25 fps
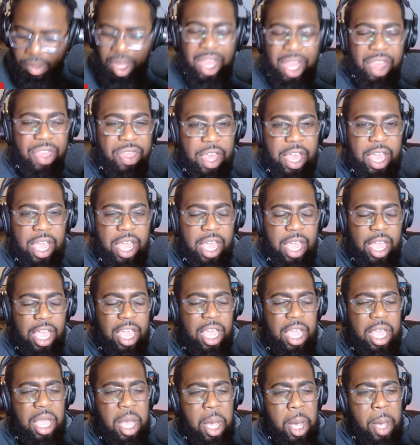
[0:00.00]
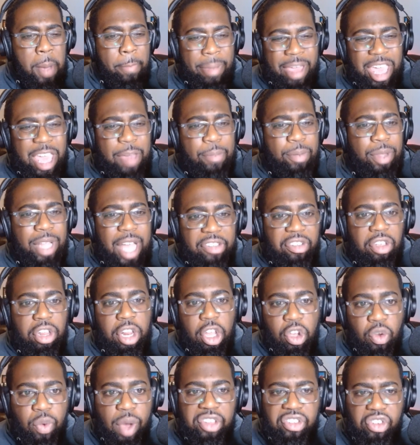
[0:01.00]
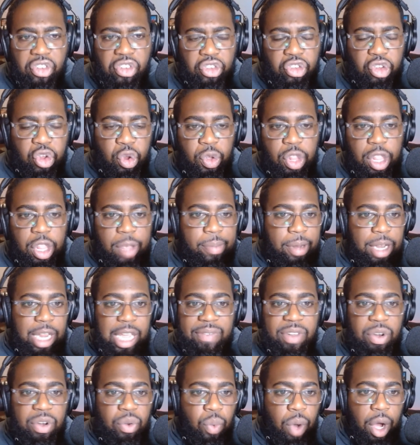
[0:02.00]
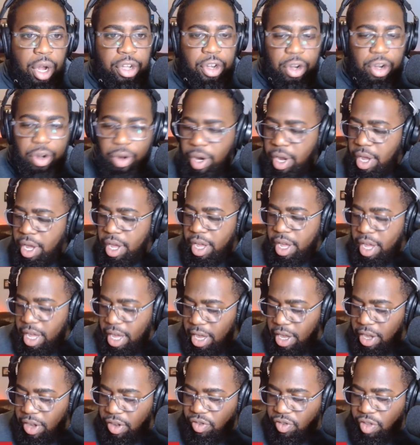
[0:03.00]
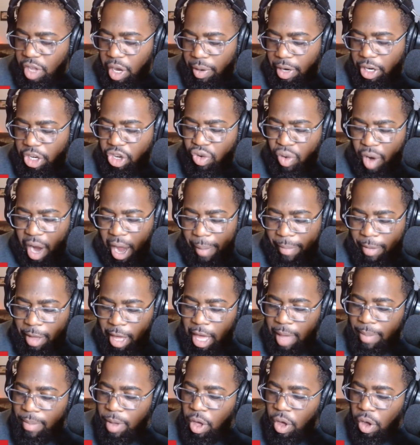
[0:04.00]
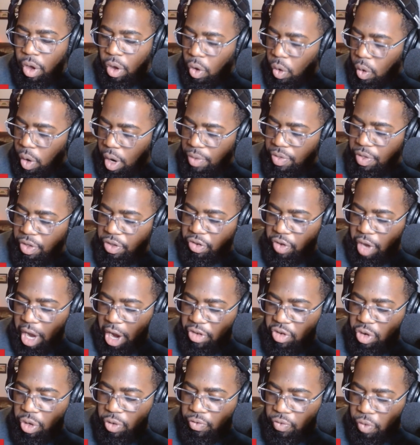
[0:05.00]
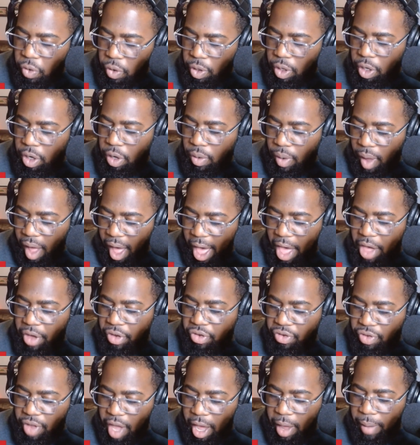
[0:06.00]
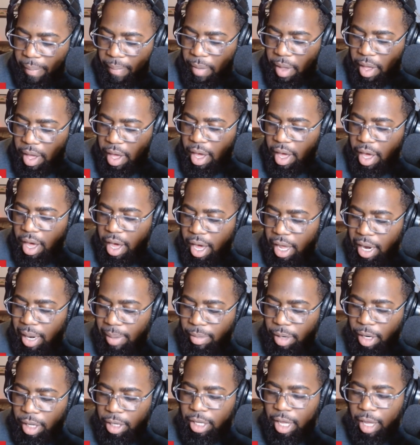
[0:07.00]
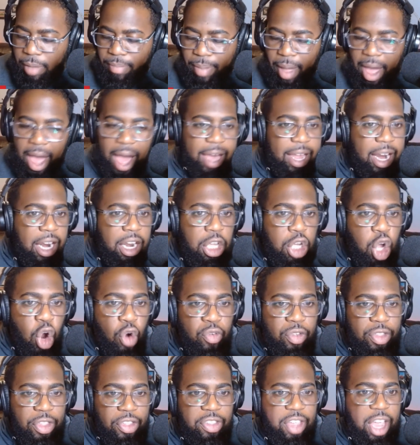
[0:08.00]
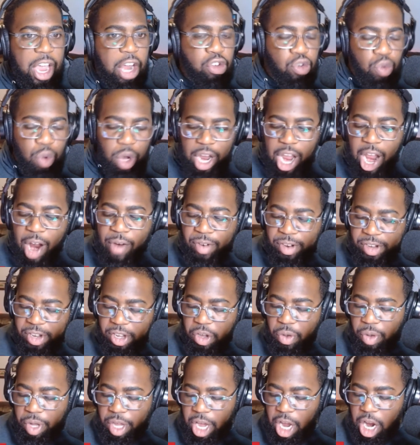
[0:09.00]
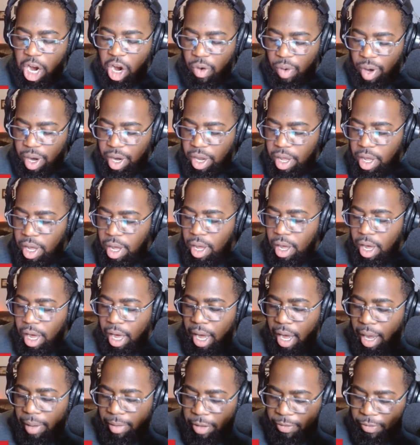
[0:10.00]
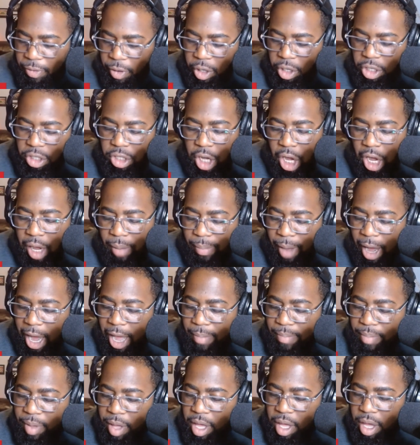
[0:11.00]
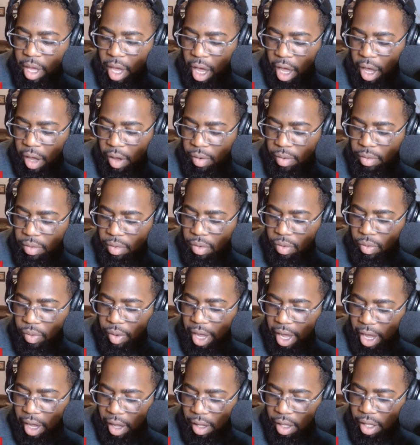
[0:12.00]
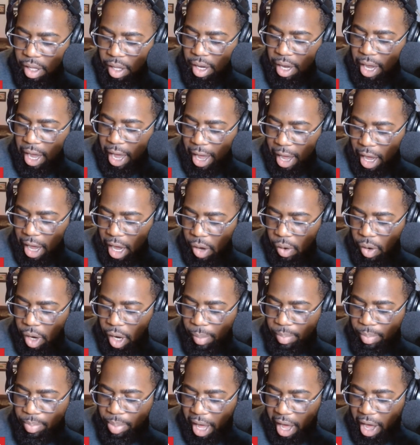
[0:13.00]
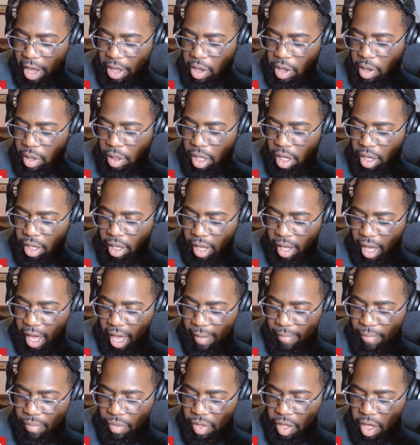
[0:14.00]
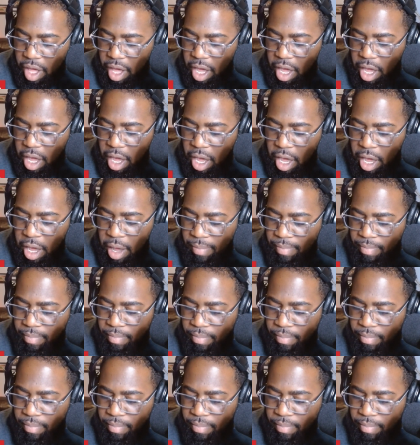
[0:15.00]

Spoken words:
the people asking the question truly believe and wonder, is there a trap game on the schedule for Ohio State? And I'm looking back, and I look over the schedule every single year, and the first thought might be, oh, well, how about you look at the